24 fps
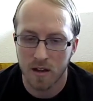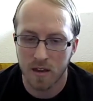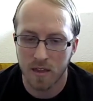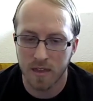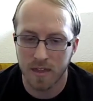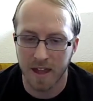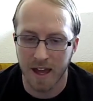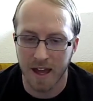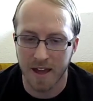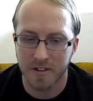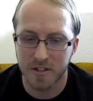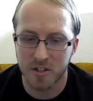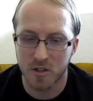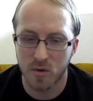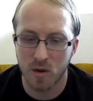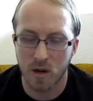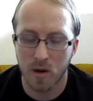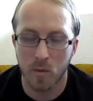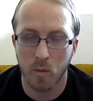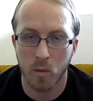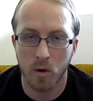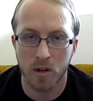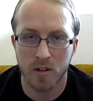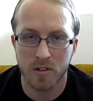that you
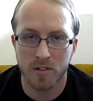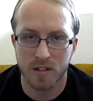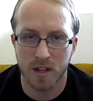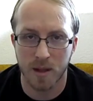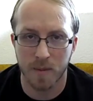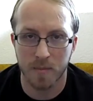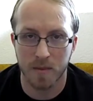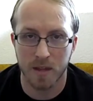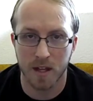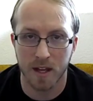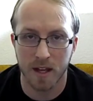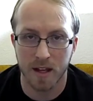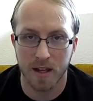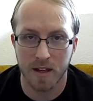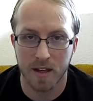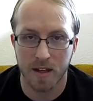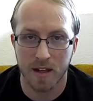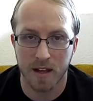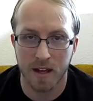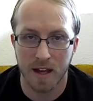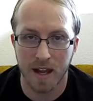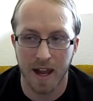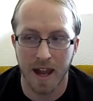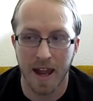are worth something,
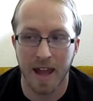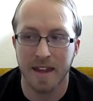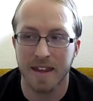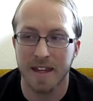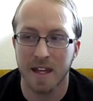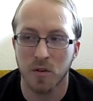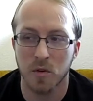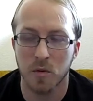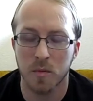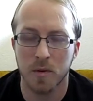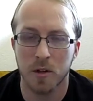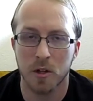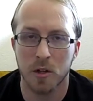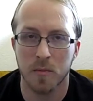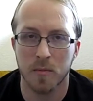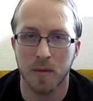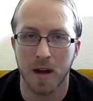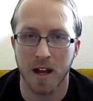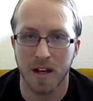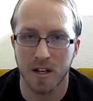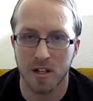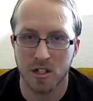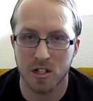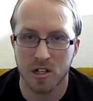and they will be
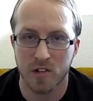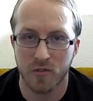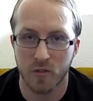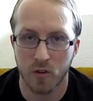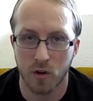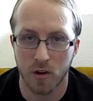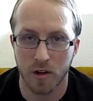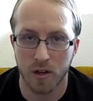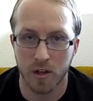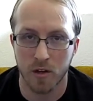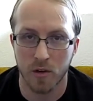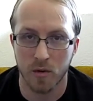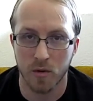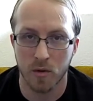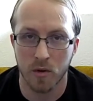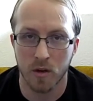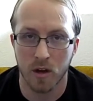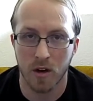reminders for you